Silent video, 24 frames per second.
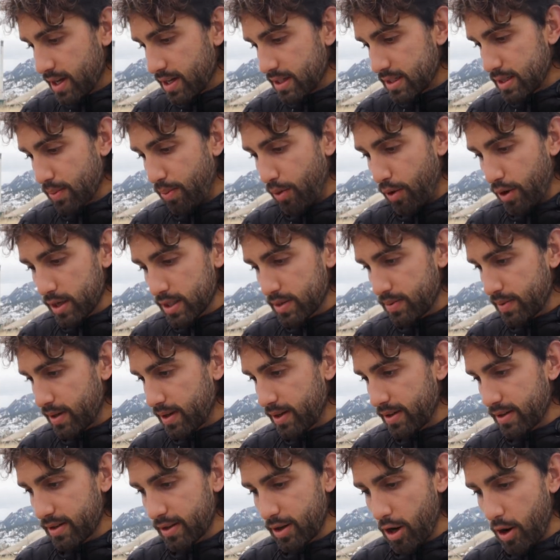supports
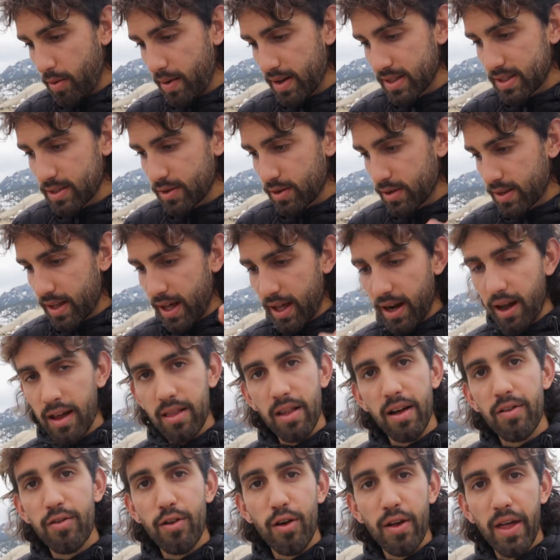me and comments and all that. I
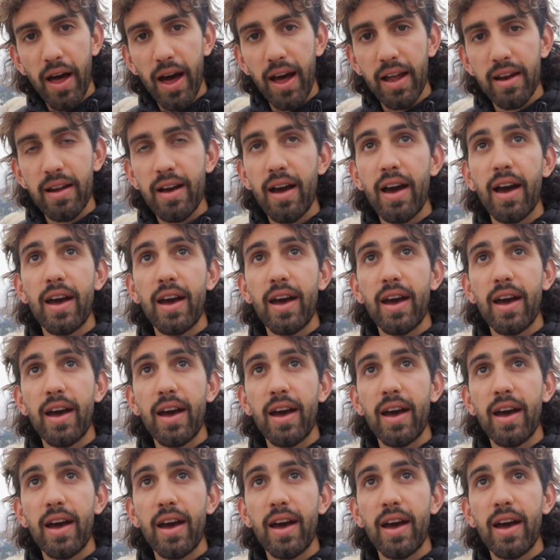love all that.